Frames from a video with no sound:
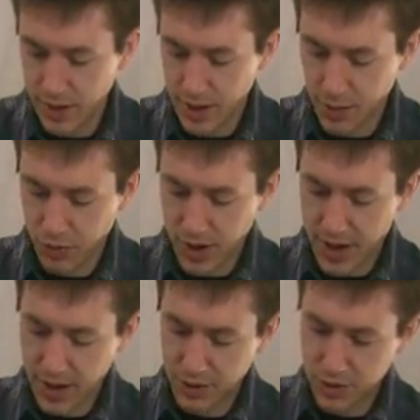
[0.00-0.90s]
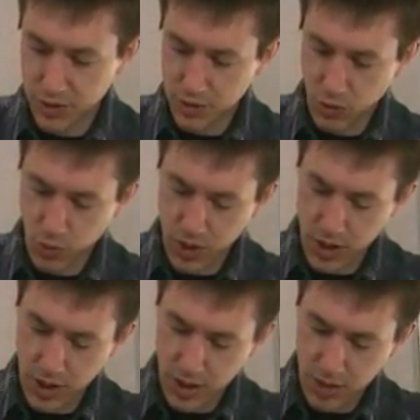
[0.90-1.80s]
I'm going to add just a
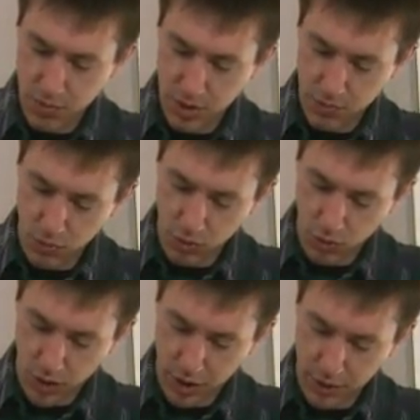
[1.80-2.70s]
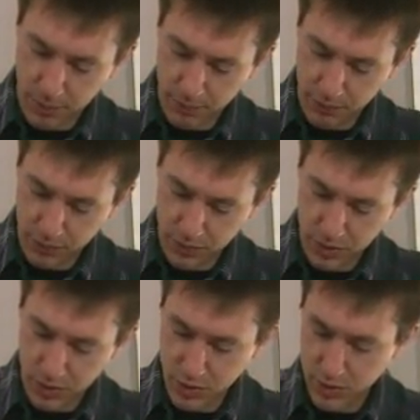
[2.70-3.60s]
wee bit more water,
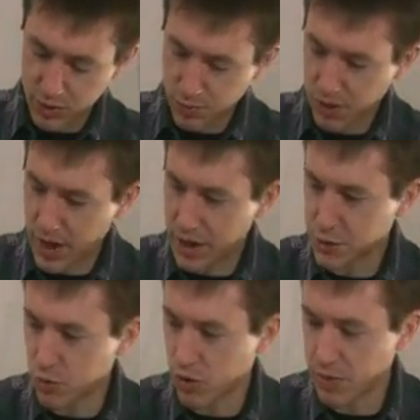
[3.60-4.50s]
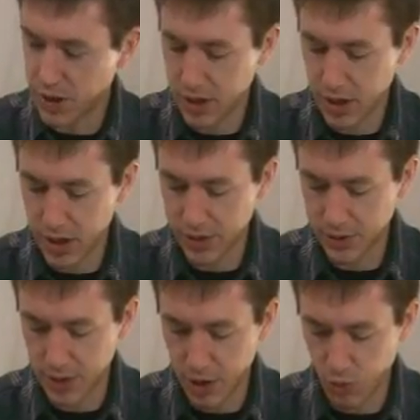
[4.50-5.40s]
just a splash more,
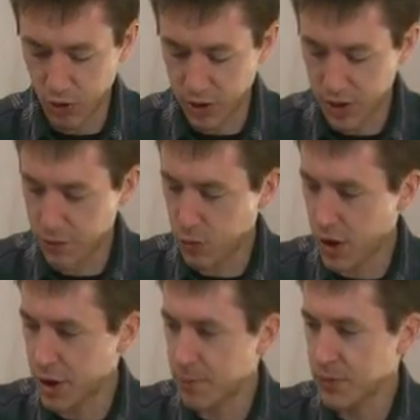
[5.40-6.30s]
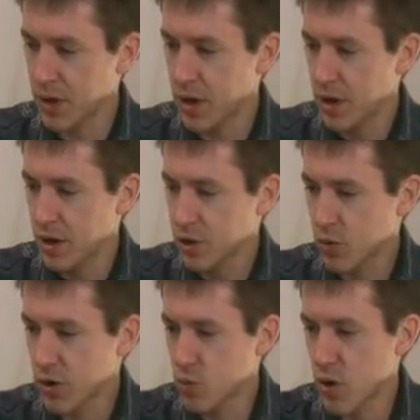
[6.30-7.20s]
because I want enough water to
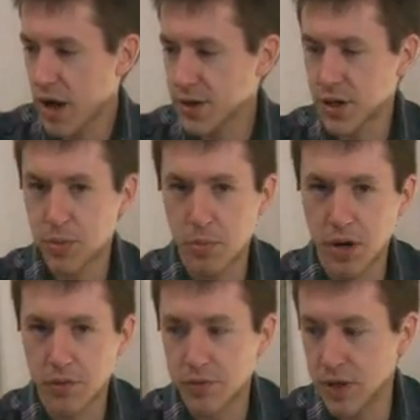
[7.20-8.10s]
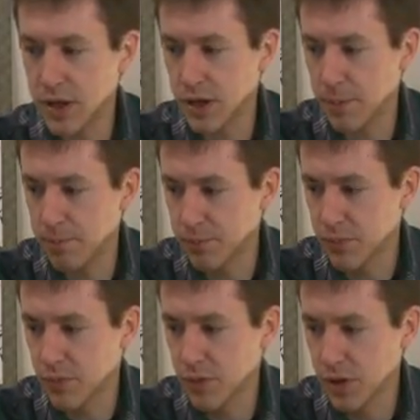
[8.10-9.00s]
really rise up above the
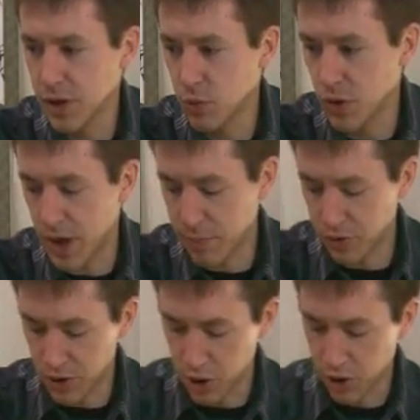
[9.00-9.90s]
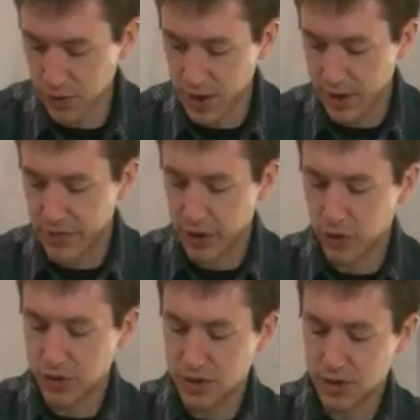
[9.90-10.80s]
lid when I put it on. That
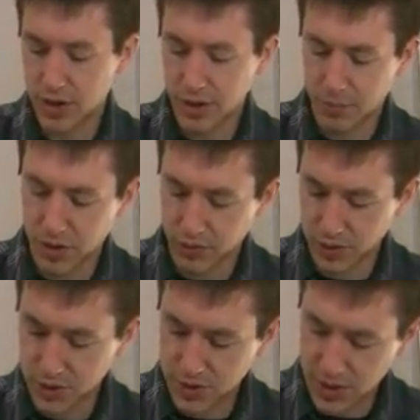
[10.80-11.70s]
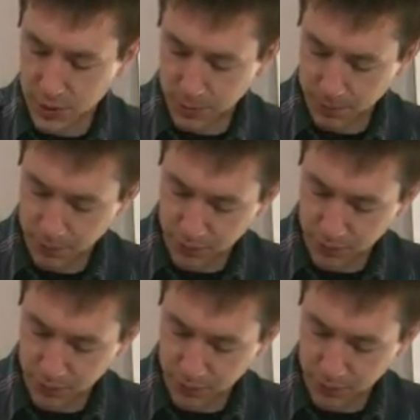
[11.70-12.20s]
creates a bit of a seal.